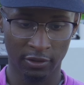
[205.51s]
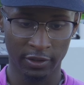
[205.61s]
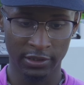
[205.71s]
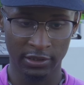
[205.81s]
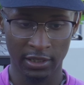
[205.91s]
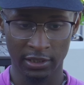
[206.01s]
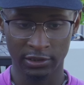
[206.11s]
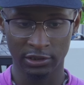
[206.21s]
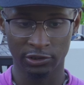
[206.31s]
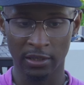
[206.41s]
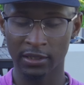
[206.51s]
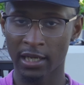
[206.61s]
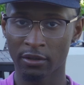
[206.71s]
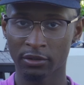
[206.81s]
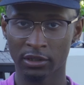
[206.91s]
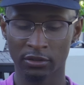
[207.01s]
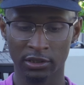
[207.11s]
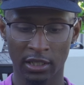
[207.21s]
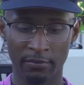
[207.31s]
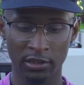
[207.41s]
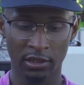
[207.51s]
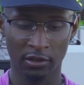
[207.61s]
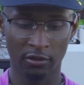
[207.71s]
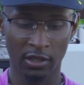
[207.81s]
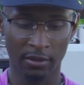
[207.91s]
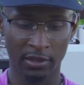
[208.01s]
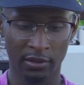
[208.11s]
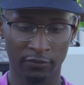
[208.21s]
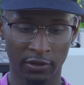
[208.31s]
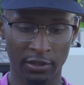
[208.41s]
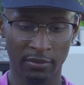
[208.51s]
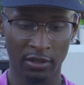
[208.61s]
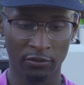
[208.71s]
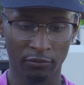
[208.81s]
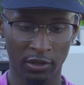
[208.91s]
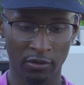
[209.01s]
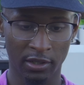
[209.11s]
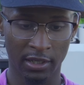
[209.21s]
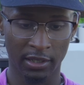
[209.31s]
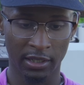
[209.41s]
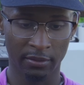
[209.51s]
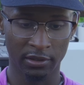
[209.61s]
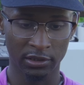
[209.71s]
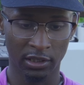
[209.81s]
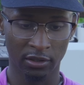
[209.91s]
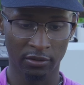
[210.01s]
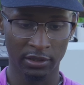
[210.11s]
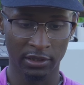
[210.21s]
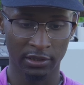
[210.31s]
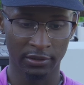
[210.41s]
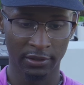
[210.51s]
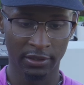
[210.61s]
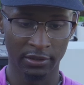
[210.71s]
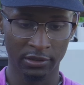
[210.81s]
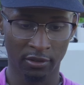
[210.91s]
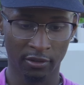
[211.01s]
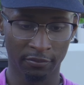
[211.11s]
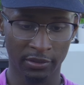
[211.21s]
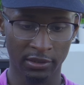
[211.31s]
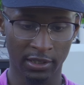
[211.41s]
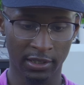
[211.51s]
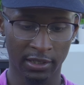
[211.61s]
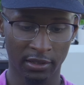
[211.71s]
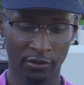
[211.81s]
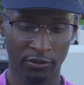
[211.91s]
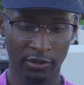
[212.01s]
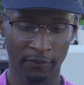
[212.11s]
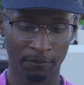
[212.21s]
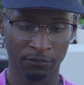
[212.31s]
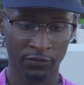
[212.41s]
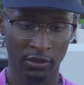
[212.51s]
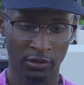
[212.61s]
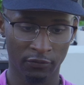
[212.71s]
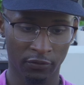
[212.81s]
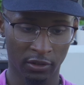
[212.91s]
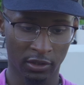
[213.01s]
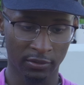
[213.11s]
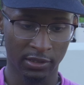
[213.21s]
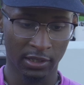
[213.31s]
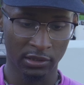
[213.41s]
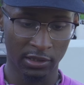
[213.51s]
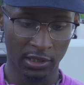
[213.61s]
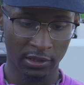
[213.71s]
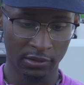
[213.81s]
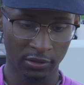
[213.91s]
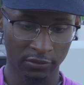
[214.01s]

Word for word: Oh, it's, yeah, it just dropped an hour ago, so y'all make sure y'all go cop that. For anybody who want to go cop that, y'all make sure y'all go ahead. These are all the pieces that they got going for um, today's date,